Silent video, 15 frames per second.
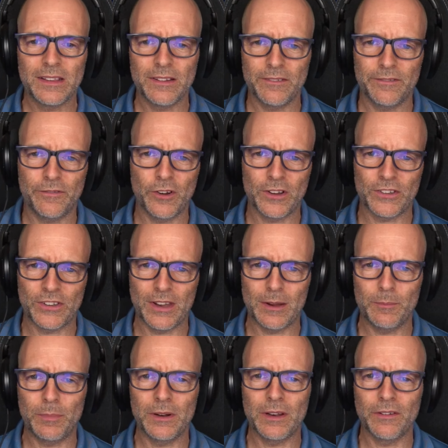For
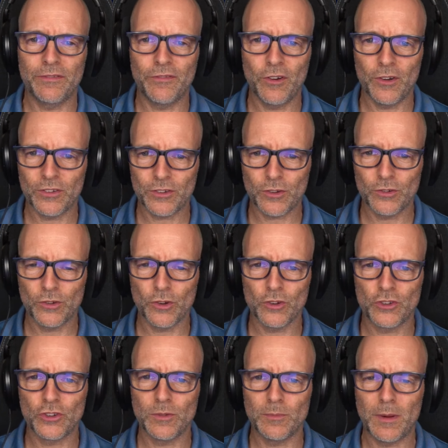example, the first
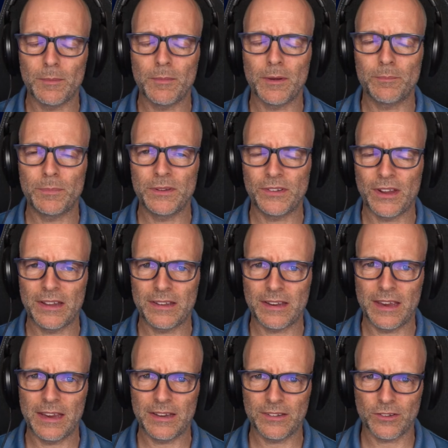consortium member beside
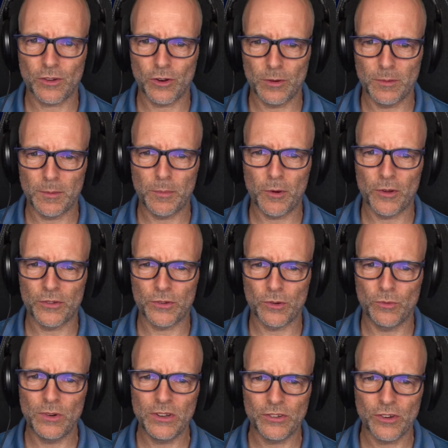Cake is gonna be Burst
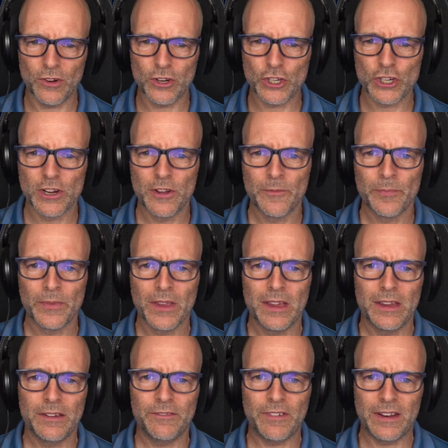Research.
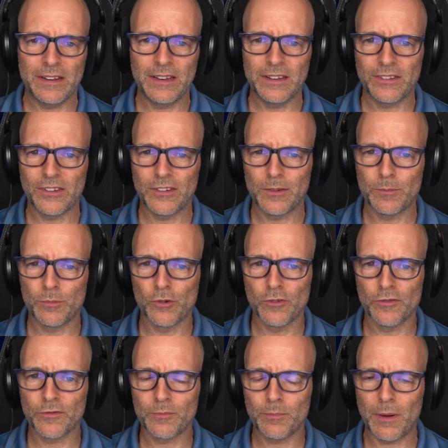When this is
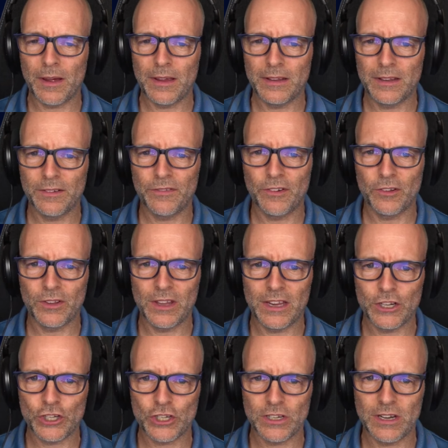approved by the
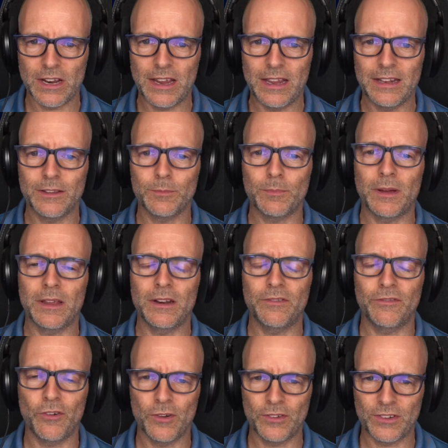foundation and by the
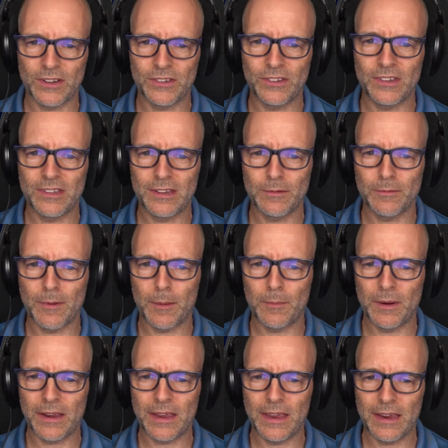first existing
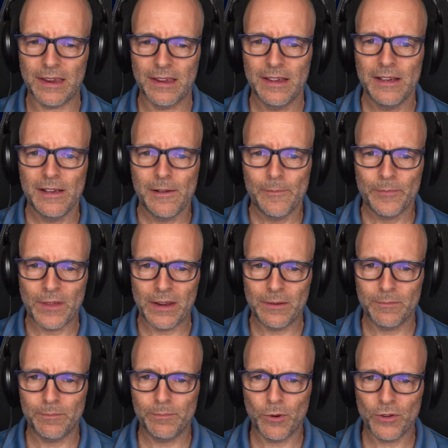member Cake,
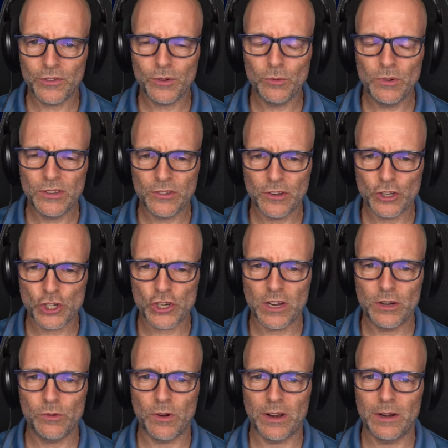then Burst Research
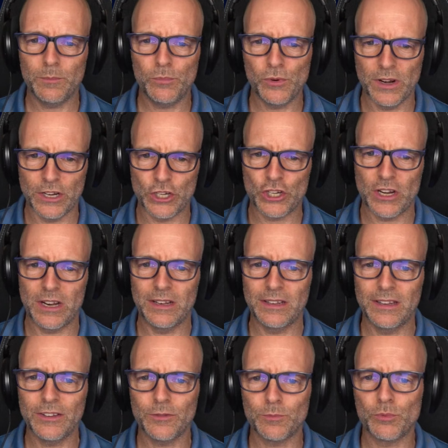can run a bridge, and
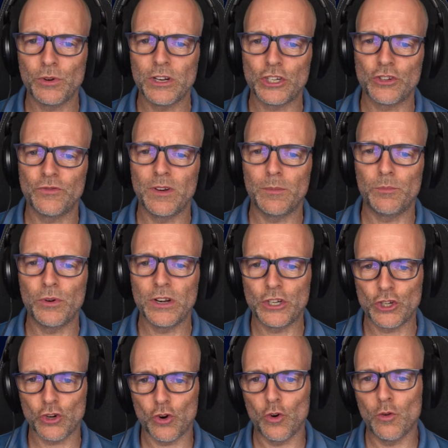this bridge will
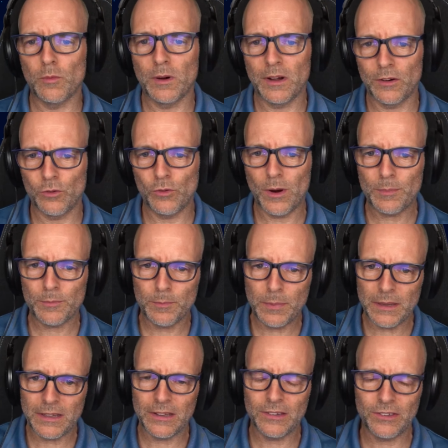bridge over Wrap
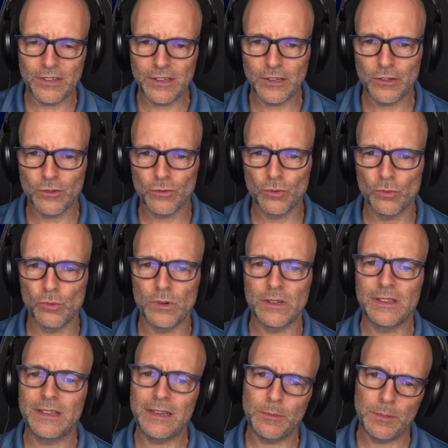BTC to
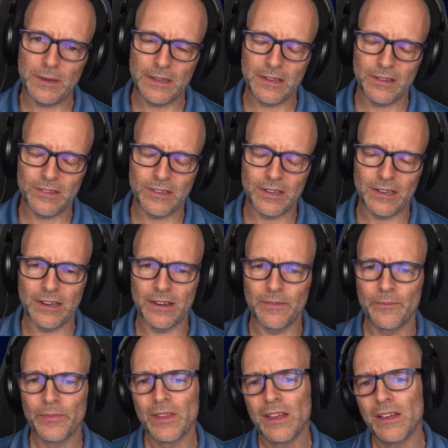DBTC.
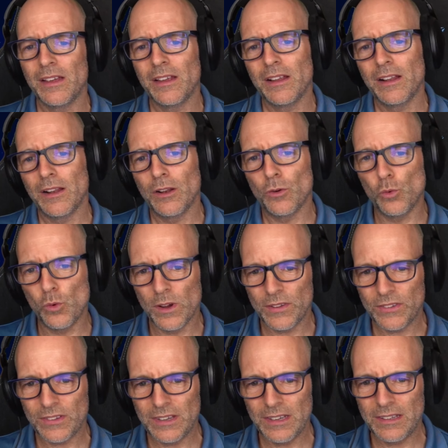
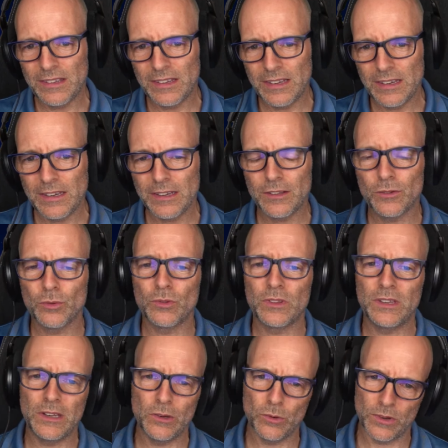USDT to
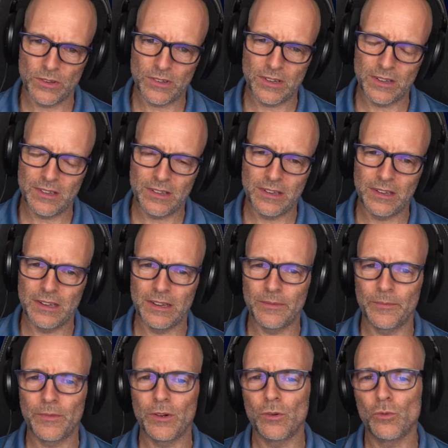DUSDT,
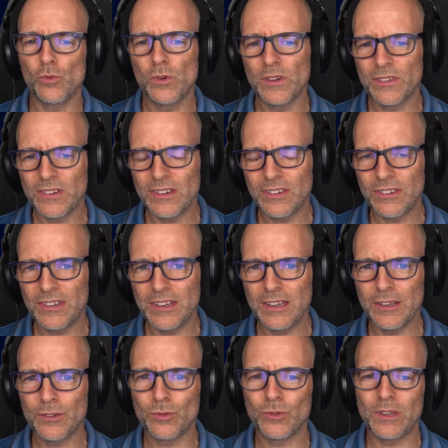
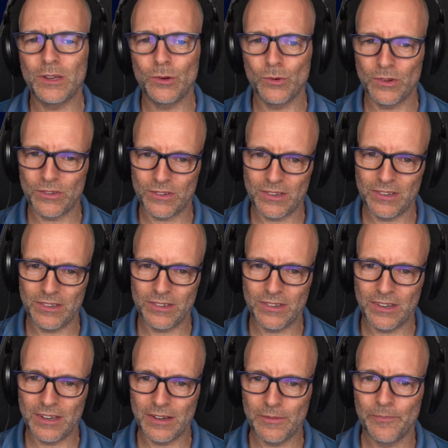USDC to
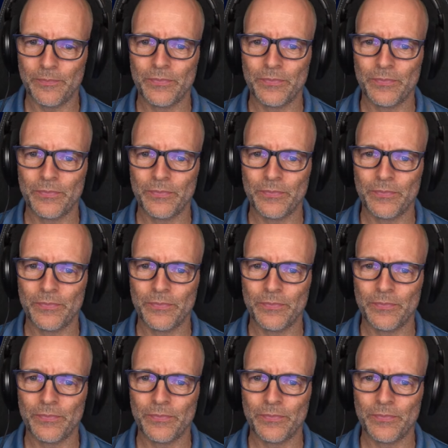DUSDC,